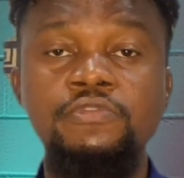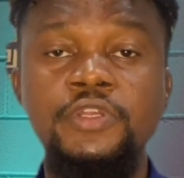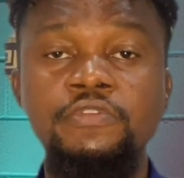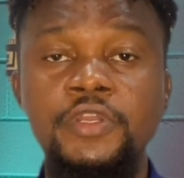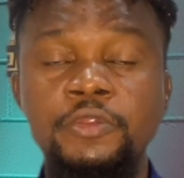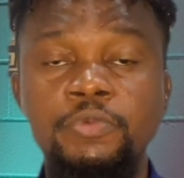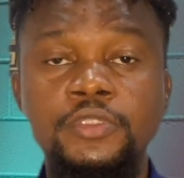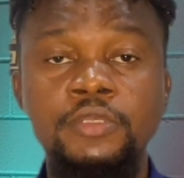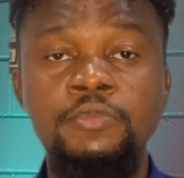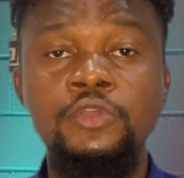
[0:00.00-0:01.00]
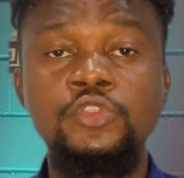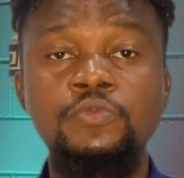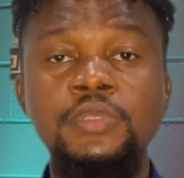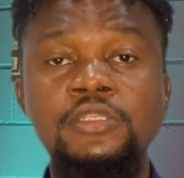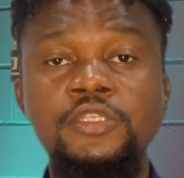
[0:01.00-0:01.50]
Very, very important, because
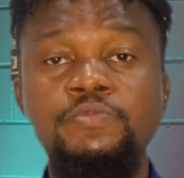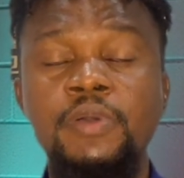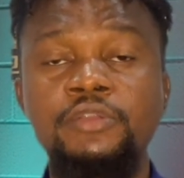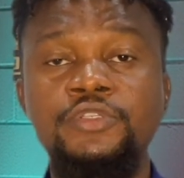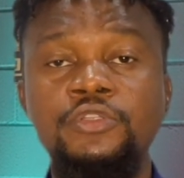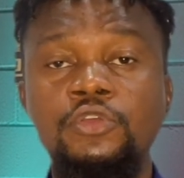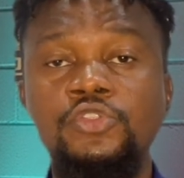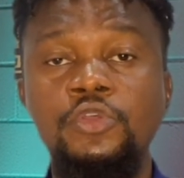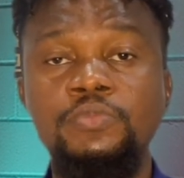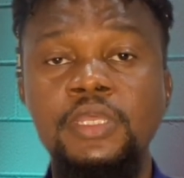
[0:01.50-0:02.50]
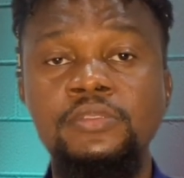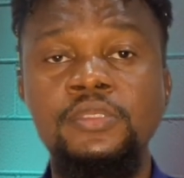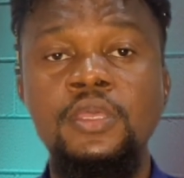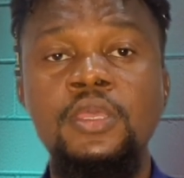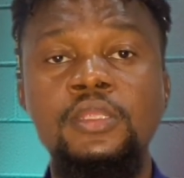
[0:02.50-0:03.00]
sometimes these batteries, not
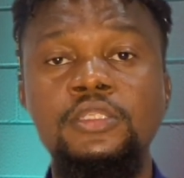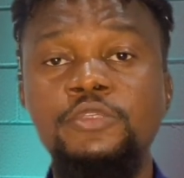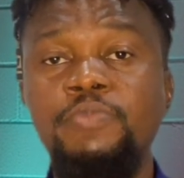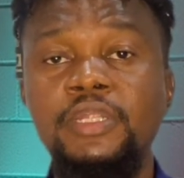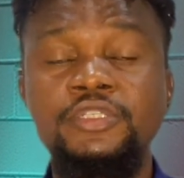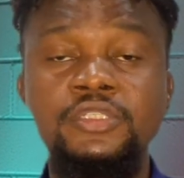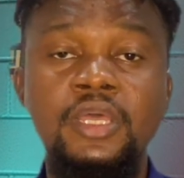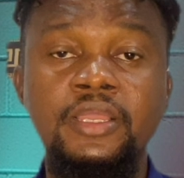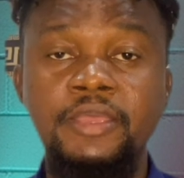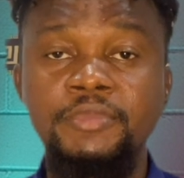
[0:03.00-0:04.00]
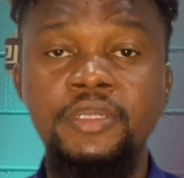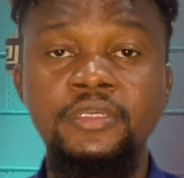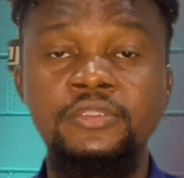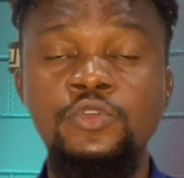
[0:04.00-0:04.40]
sometimes, these batteries are chemical.